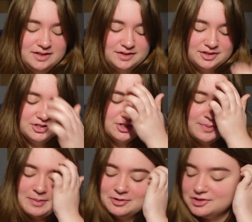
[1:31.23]
Good job
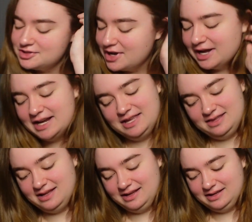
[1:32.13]
I'm not doing
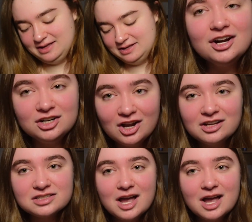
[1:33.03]
anything. Last